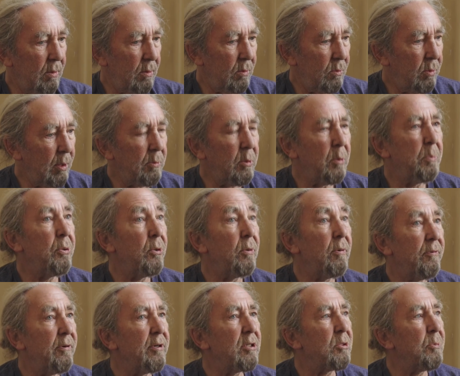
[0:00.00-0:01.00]
When we
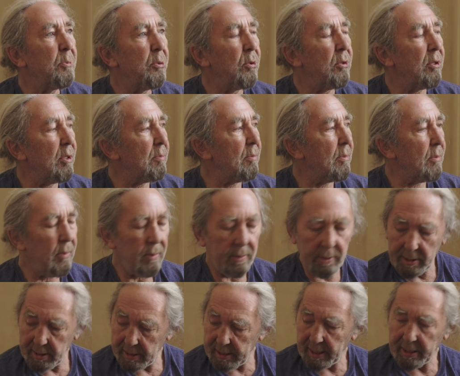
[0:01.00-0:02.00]
first put the
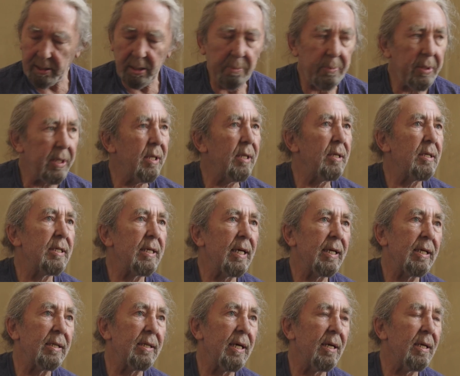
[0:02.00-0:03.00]
Encyclopedia
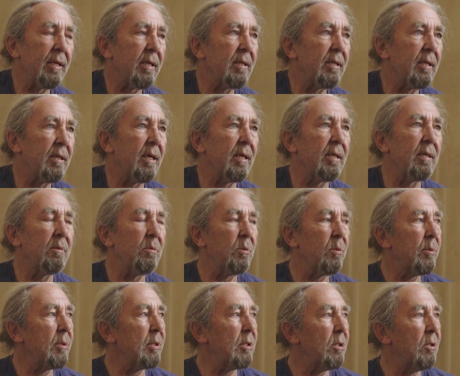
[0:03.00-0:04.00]
Psychedelica together, we
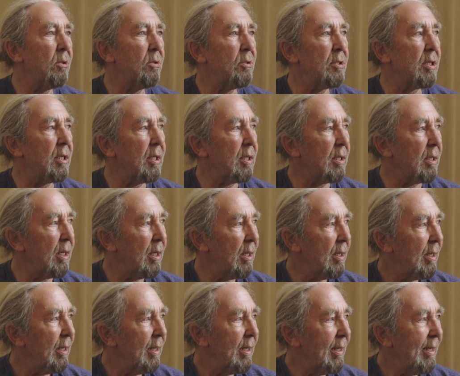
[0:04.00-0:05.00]
were using,
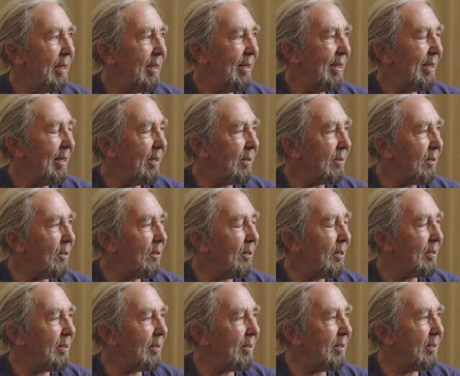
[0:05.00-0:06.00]

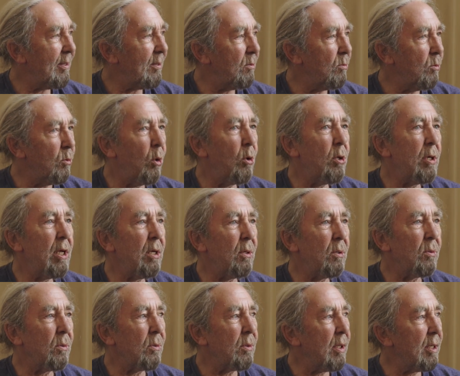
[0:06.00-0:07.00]

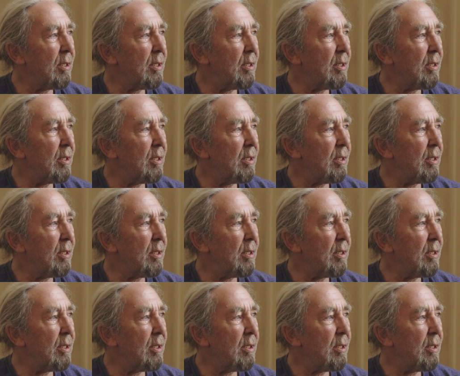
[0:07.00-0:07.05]
Ronio.